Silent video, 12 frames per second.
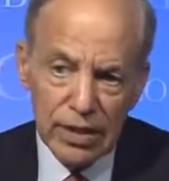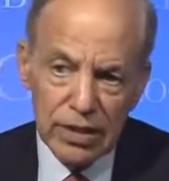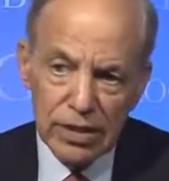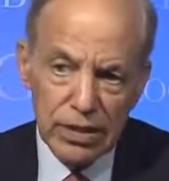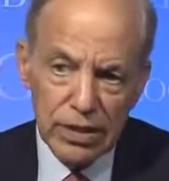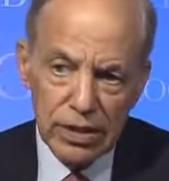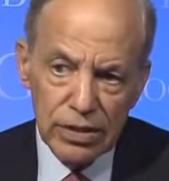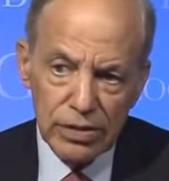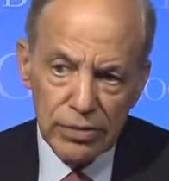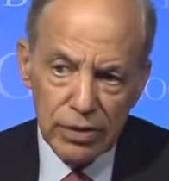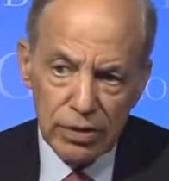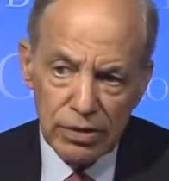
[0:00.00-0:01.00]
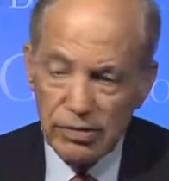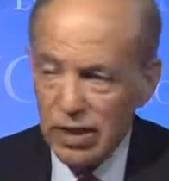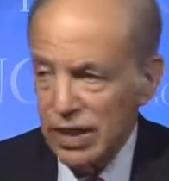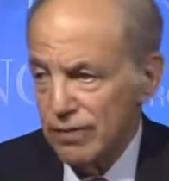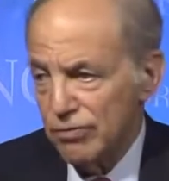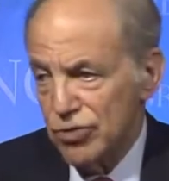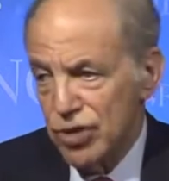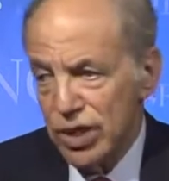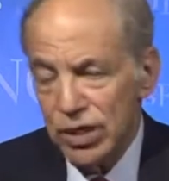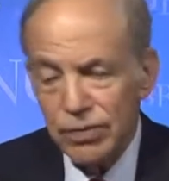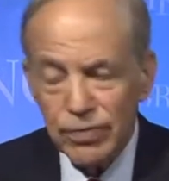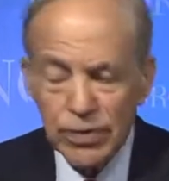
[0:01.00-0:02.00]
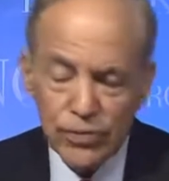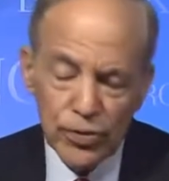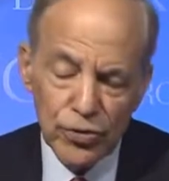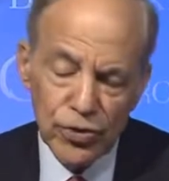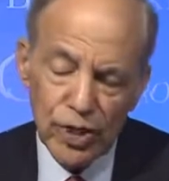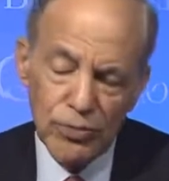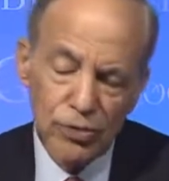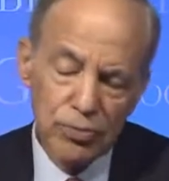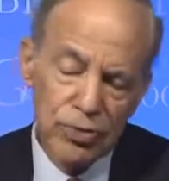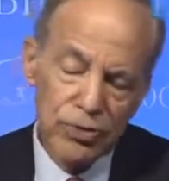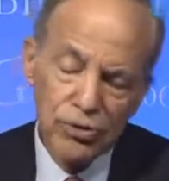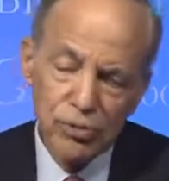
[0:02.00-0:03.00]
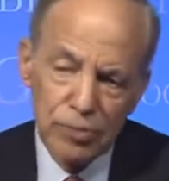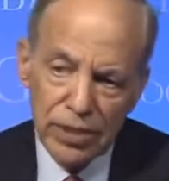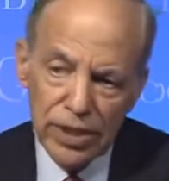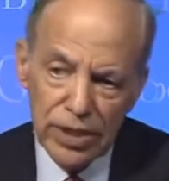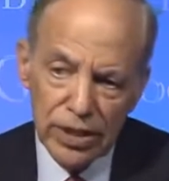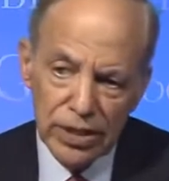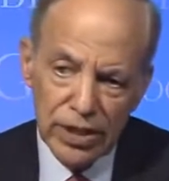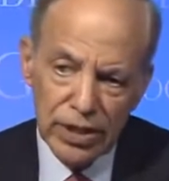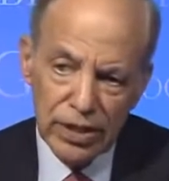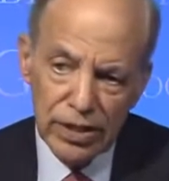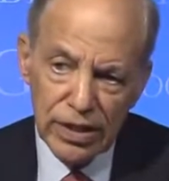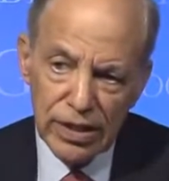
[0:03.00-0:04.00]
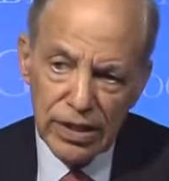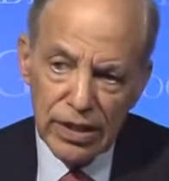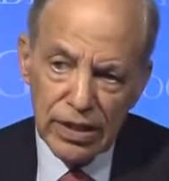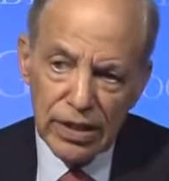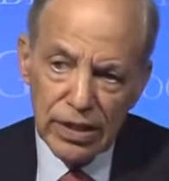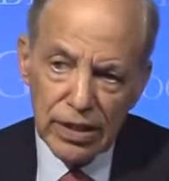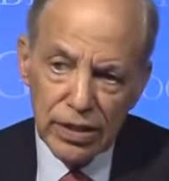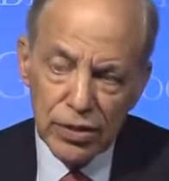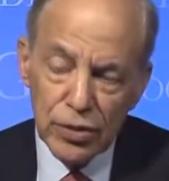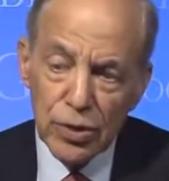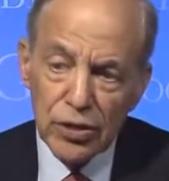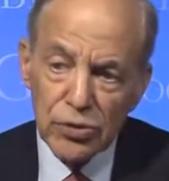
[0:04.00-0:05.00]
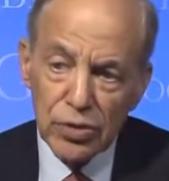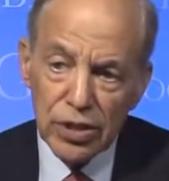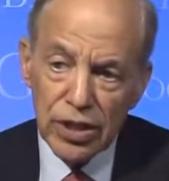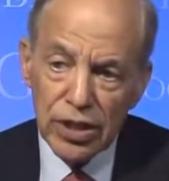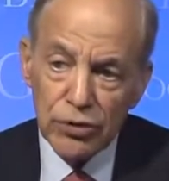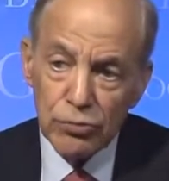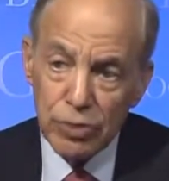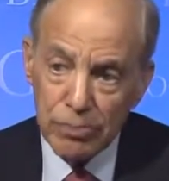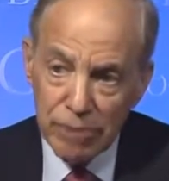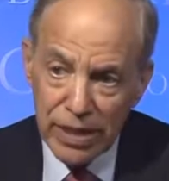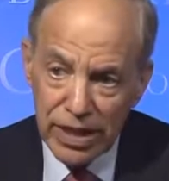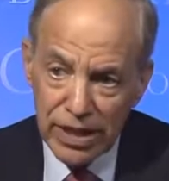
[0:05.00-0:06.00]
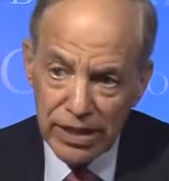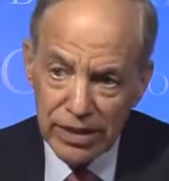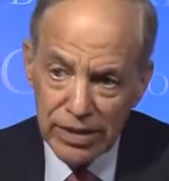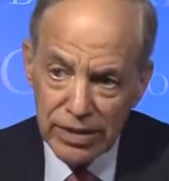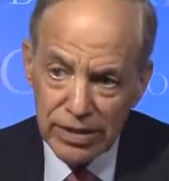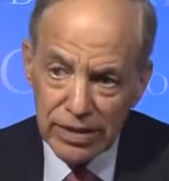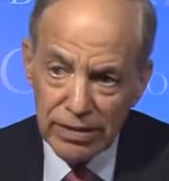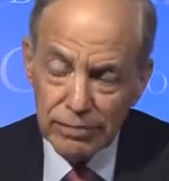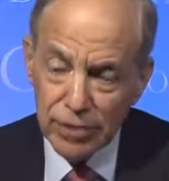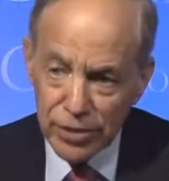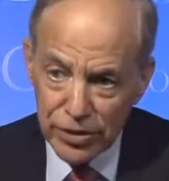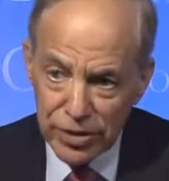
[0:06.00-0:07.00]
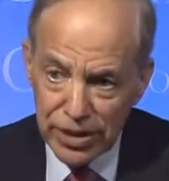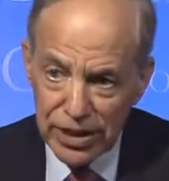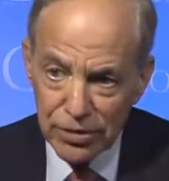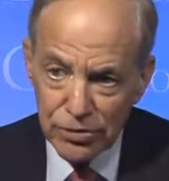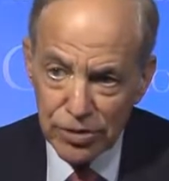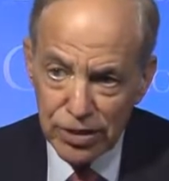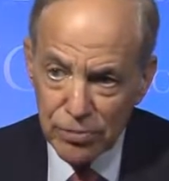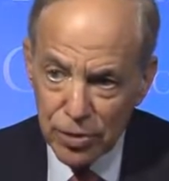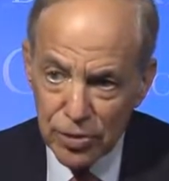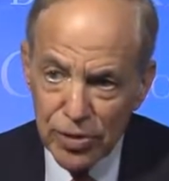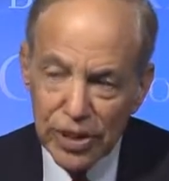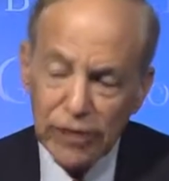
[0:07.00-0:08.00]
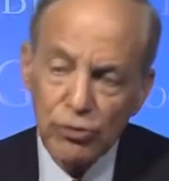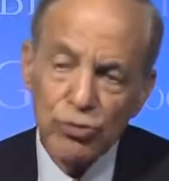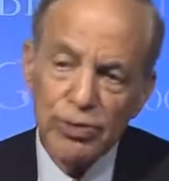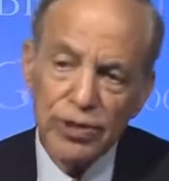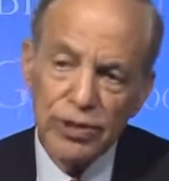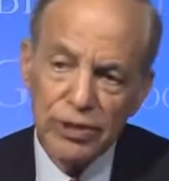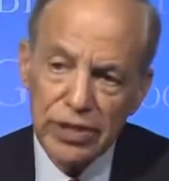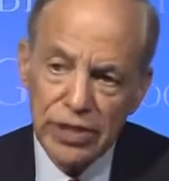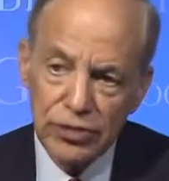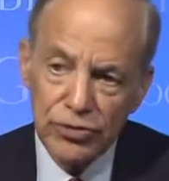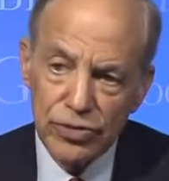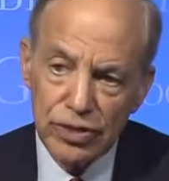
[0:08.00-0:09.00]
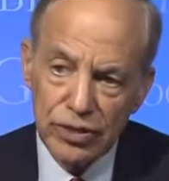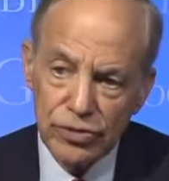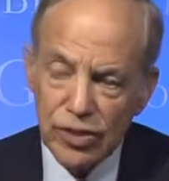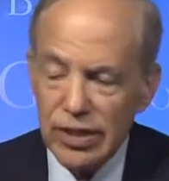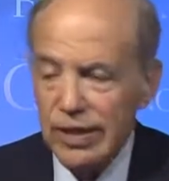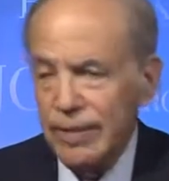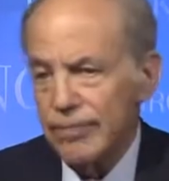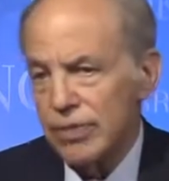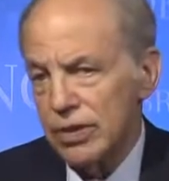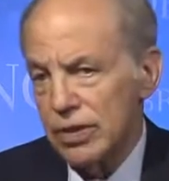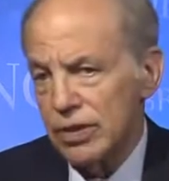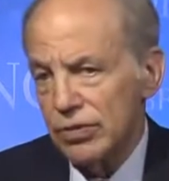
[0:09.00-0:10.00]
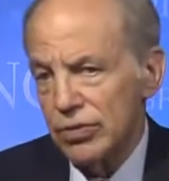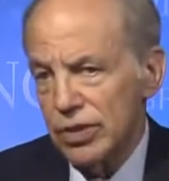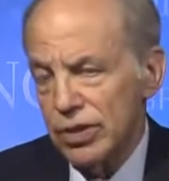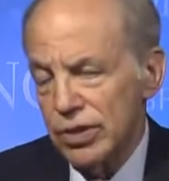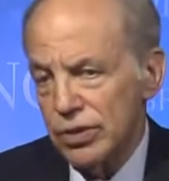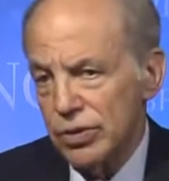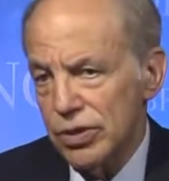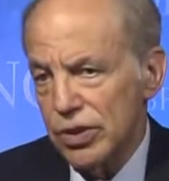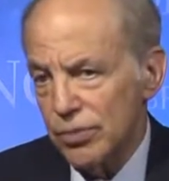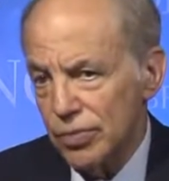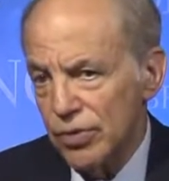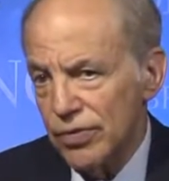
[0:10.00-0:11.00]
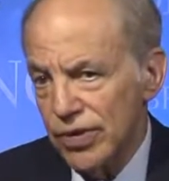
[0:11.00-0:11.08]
And China, for the first time, is participating in the U.S. organized RIMPAC military exercise, multilateral military exercise. So I think there are a number of